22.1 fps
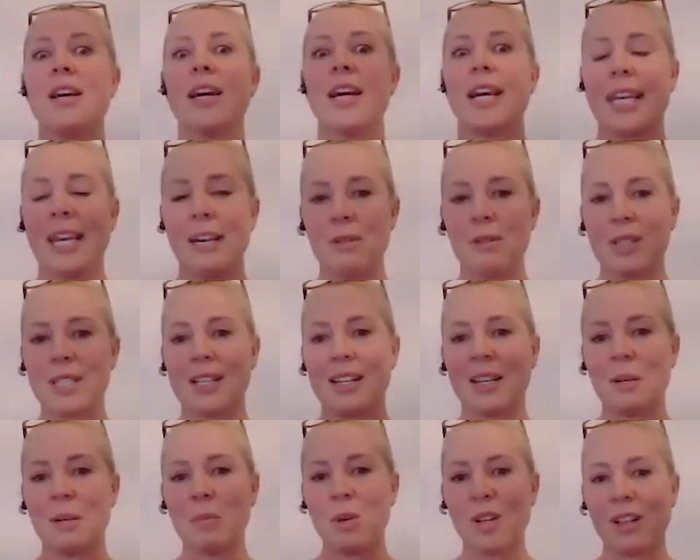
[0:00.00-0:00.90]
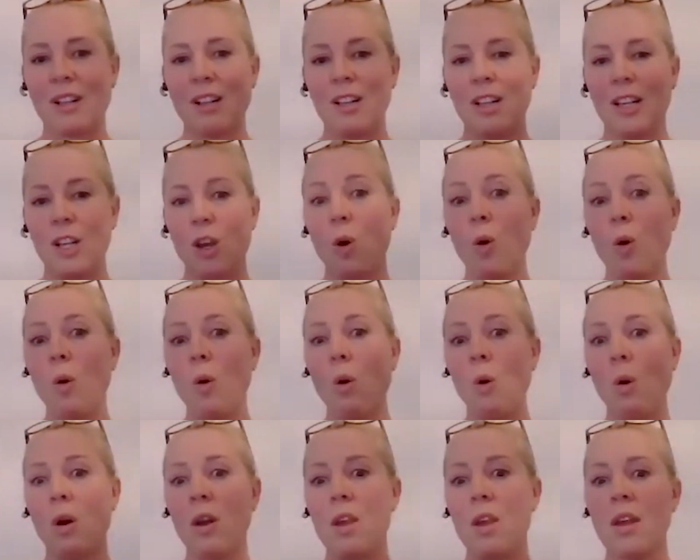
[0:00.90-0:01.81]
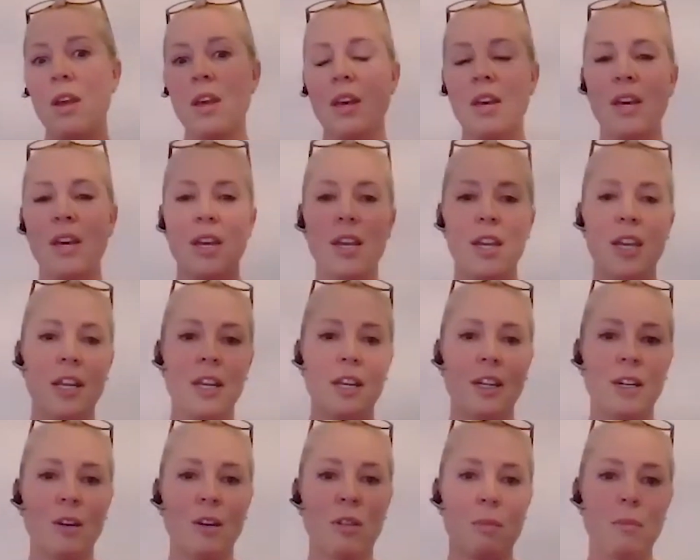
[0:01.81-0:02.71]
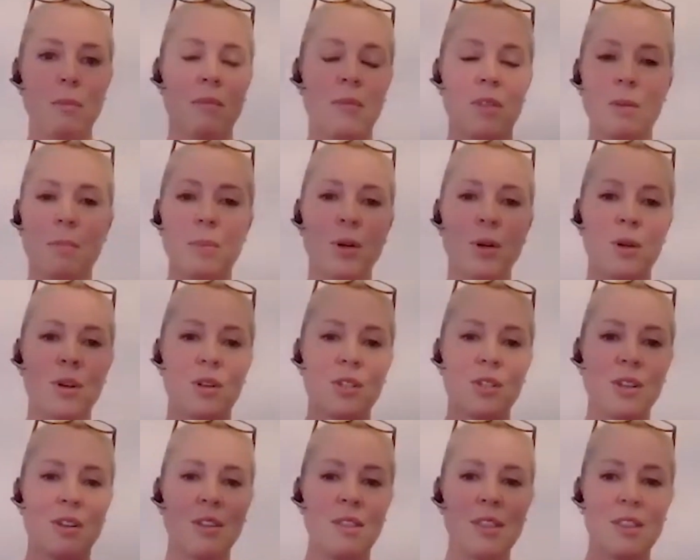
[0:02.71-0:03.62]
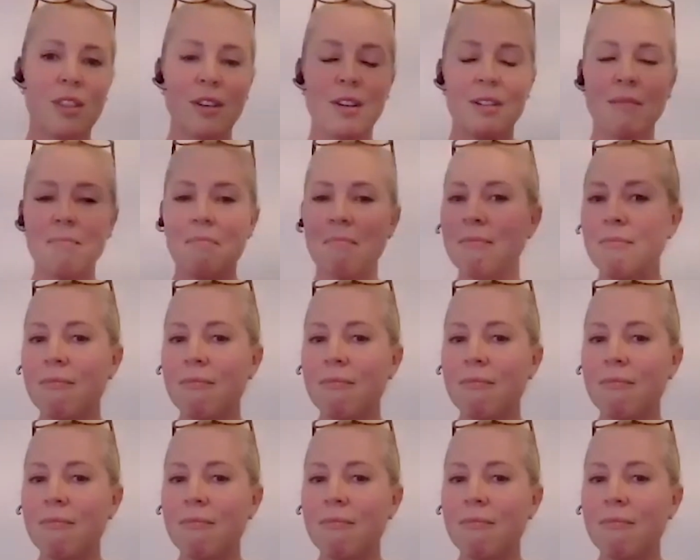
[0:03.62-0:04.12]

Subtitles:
counselling model, or the person that